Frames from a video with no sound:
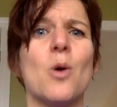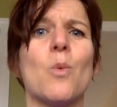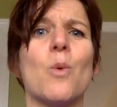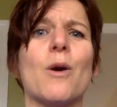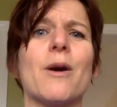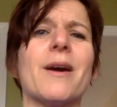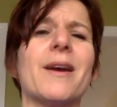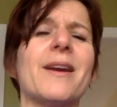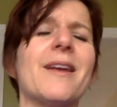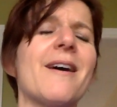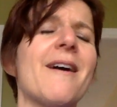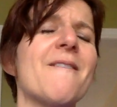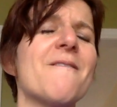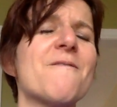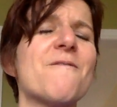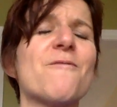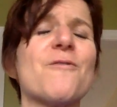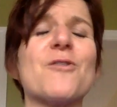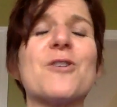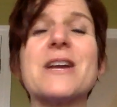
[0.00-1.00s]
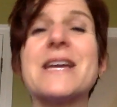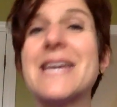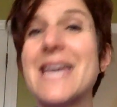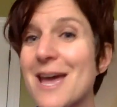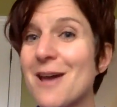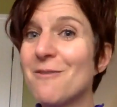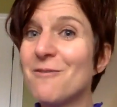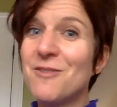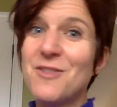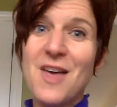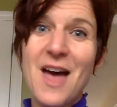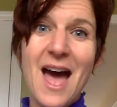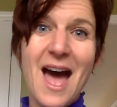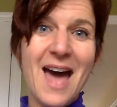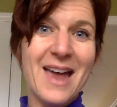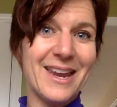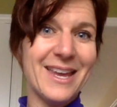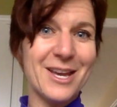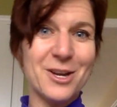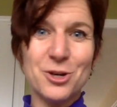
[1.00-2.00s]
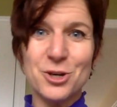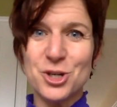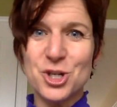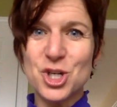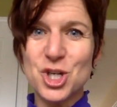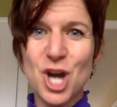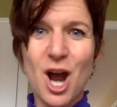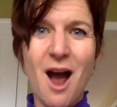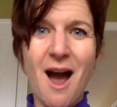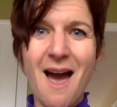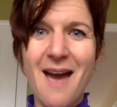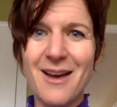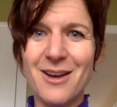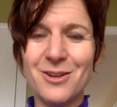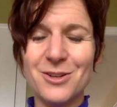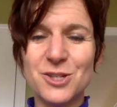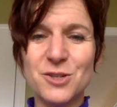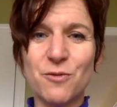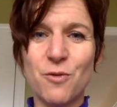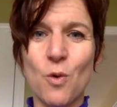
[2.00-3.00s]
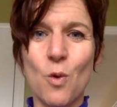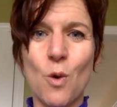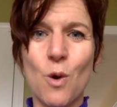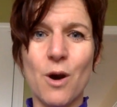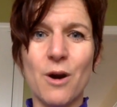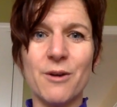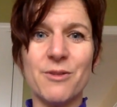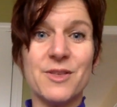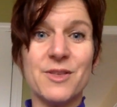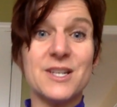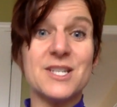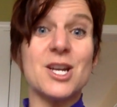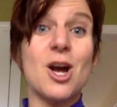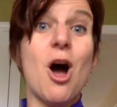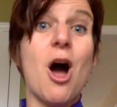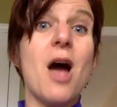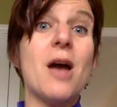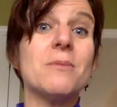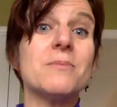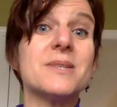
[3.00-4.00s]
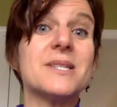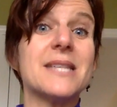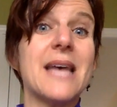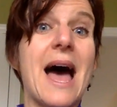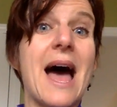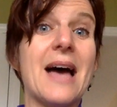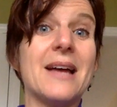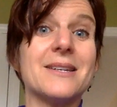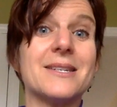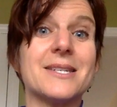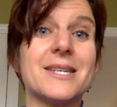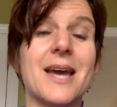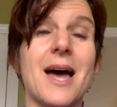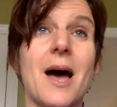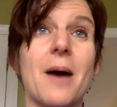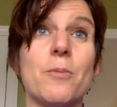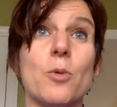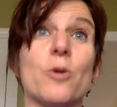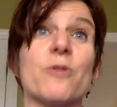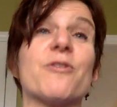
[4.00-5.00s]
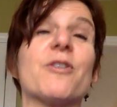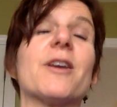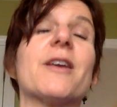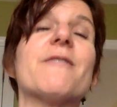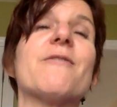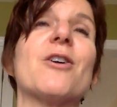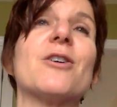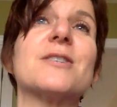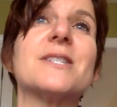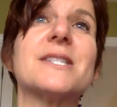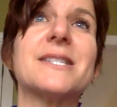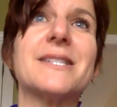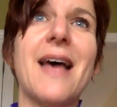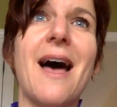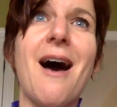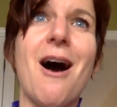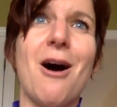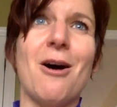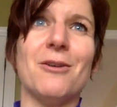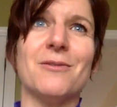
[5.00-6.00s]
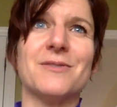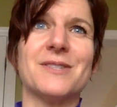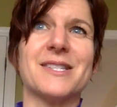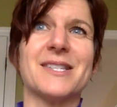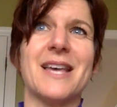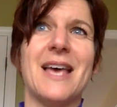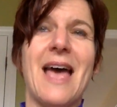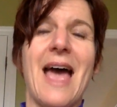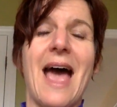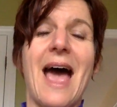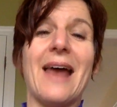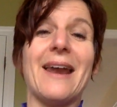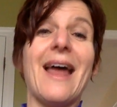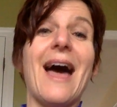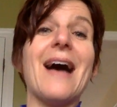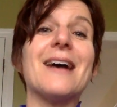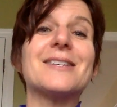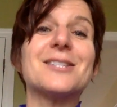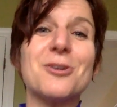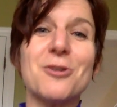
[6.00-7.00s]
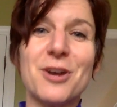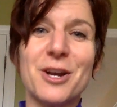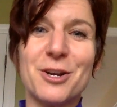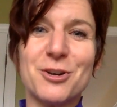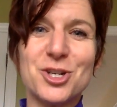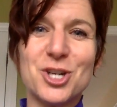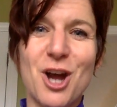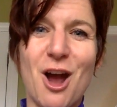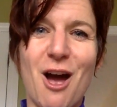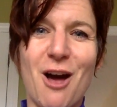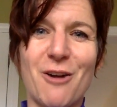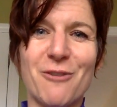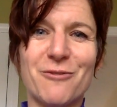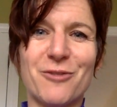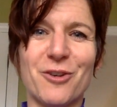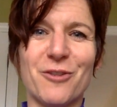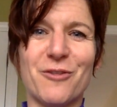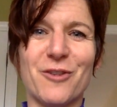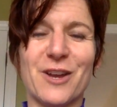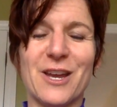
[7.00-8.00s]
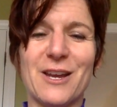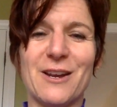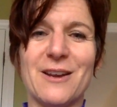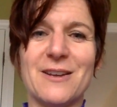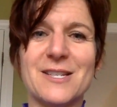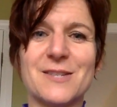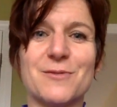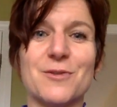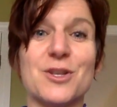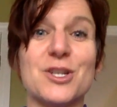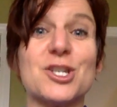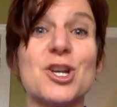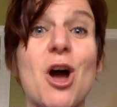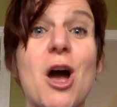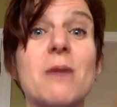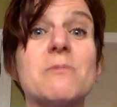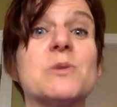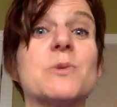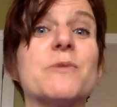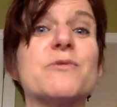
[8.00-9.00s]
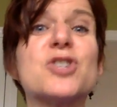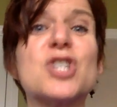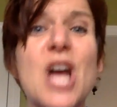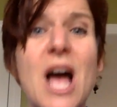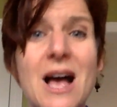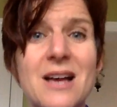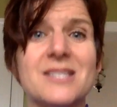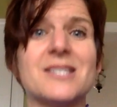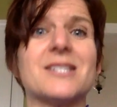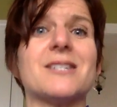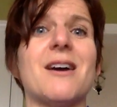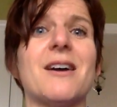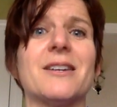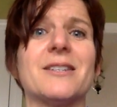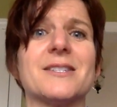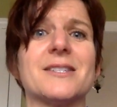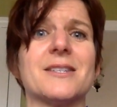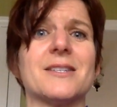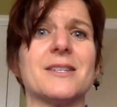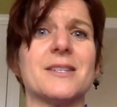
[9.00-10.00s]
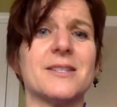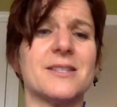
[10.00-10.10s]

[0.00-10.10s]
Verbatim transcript: We're going to forgive that inner child for the times that, um, or forgive ourselves and ask our inner child for forgiveness for the times we've chastised